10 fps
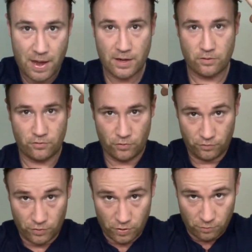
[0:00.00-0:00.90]
back
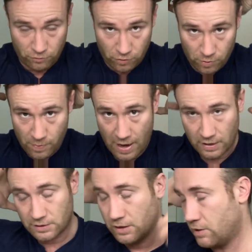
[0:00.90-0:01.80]
further and further back
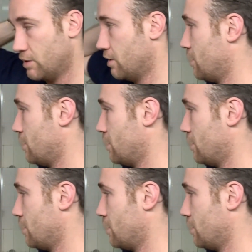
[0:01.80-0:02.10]
until it